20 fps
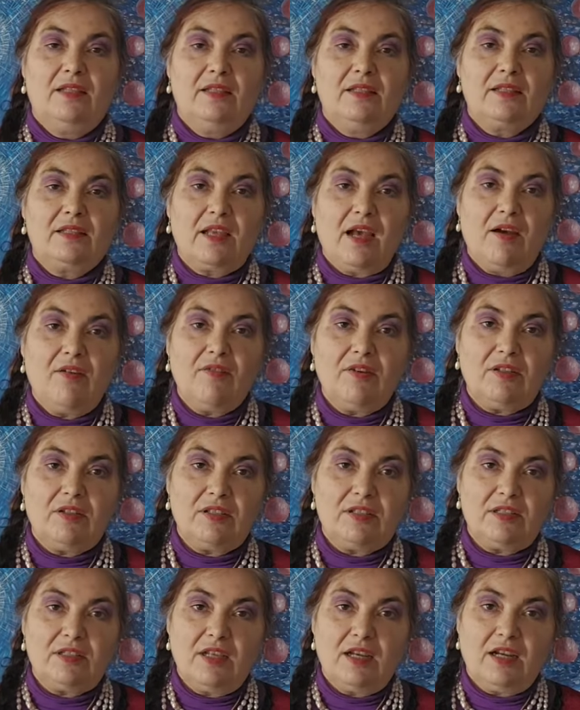Discover
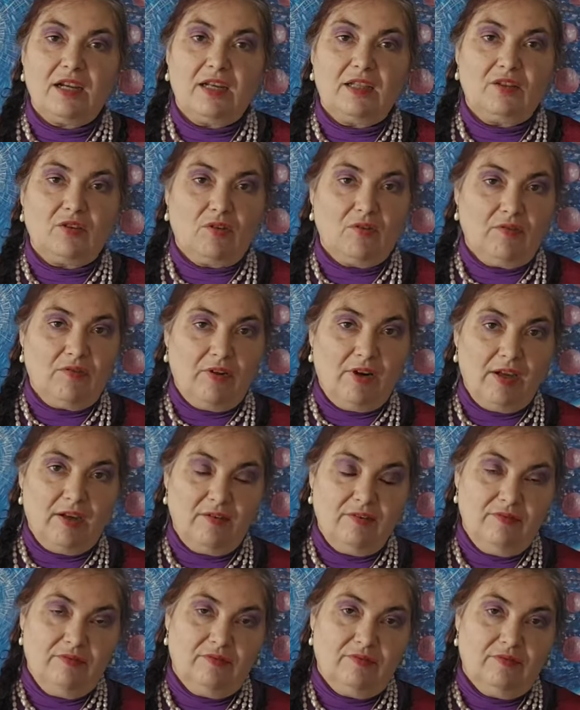the secret of
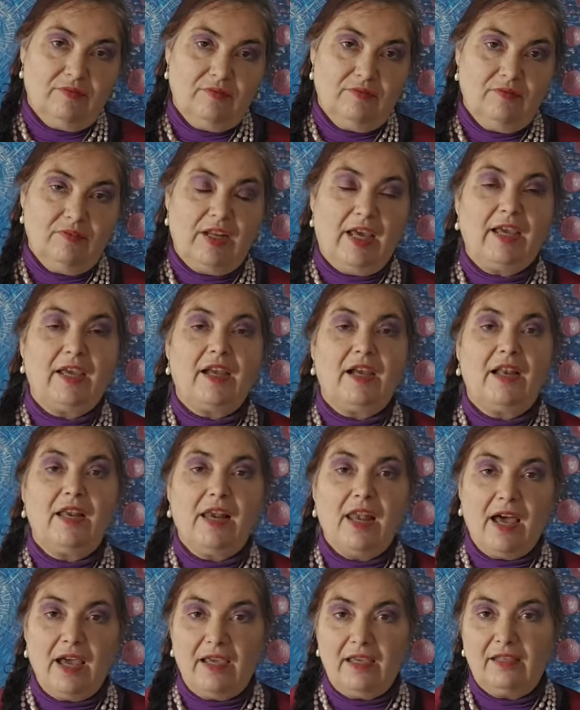love like
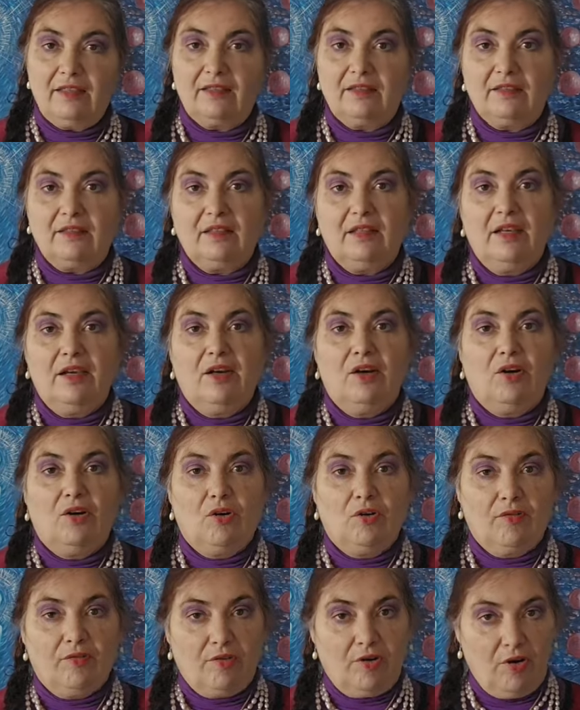a light
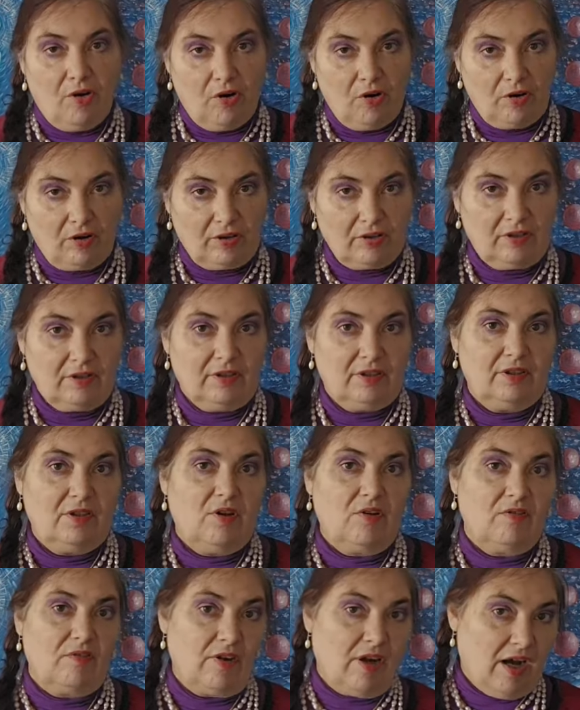of all
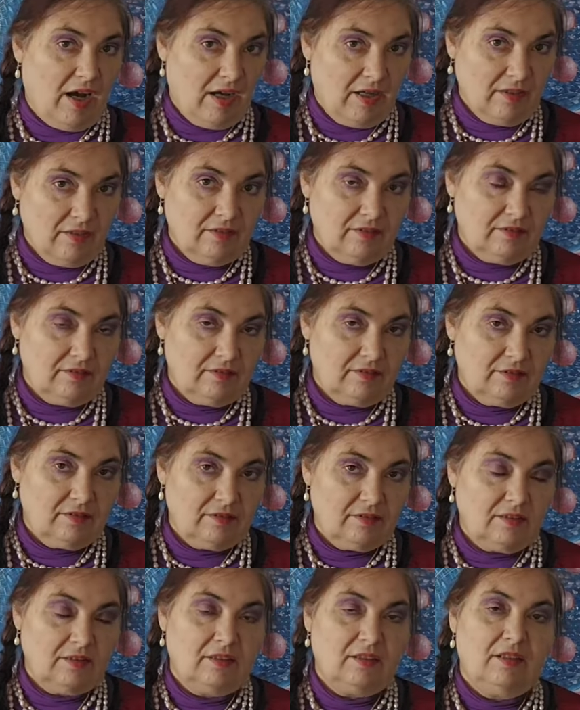of God
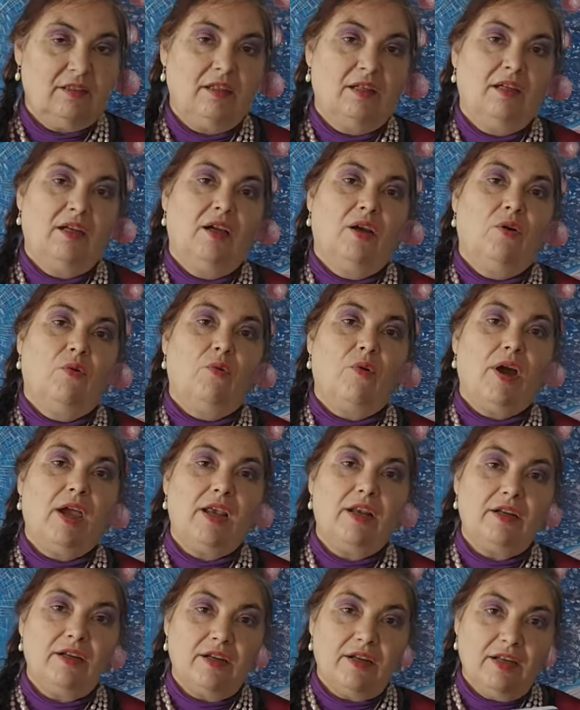
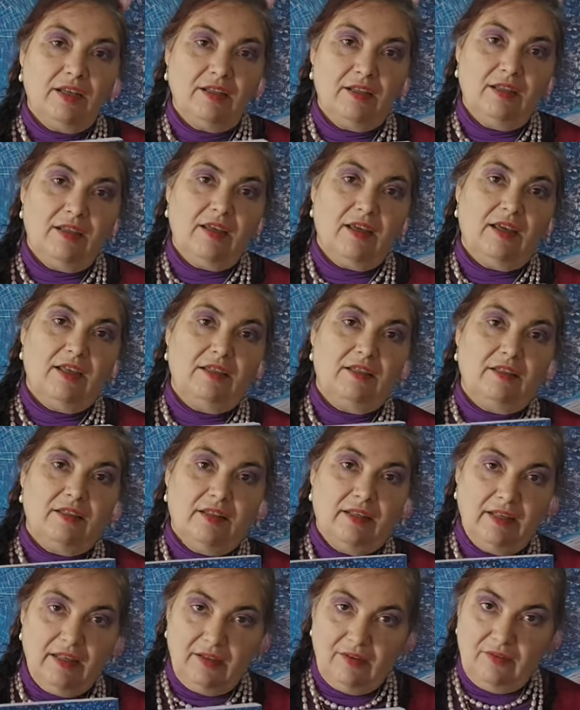while reading and
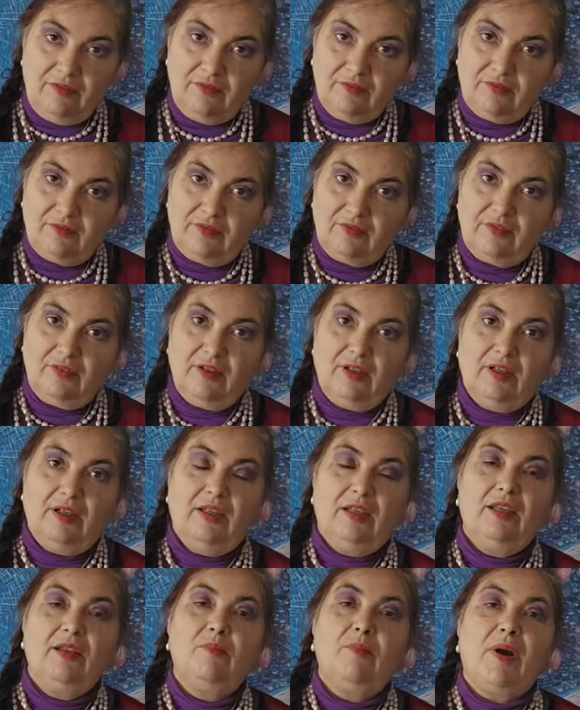live
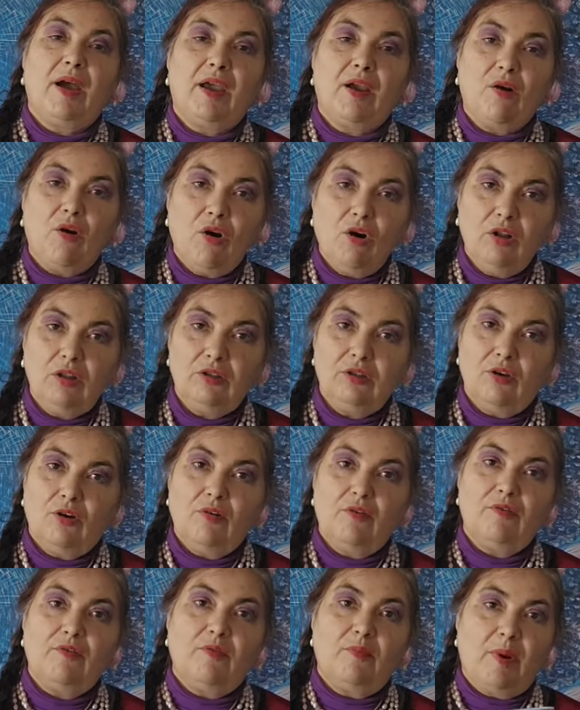in my old
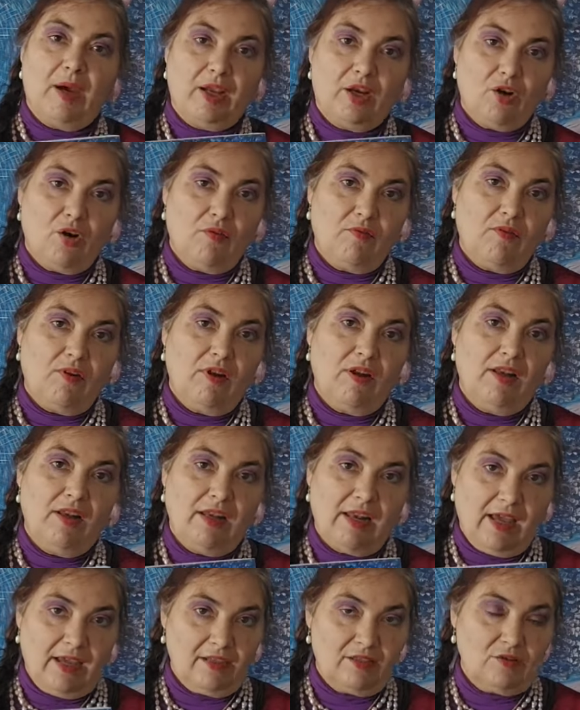of my novel
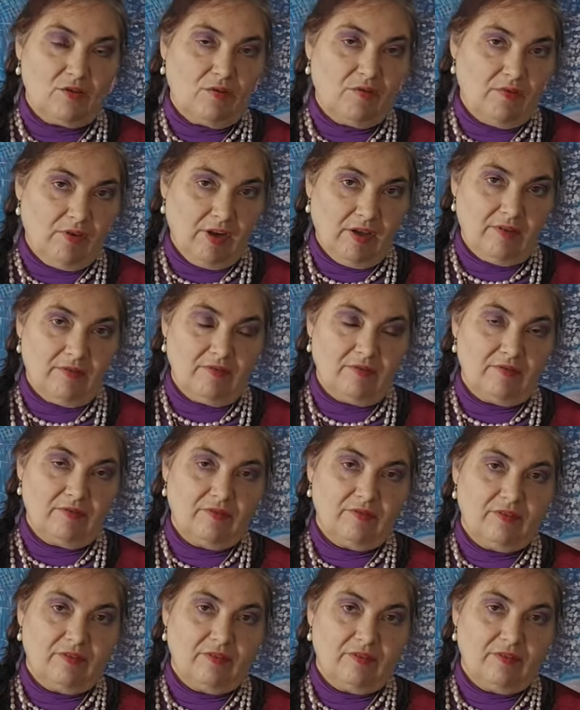light of Love.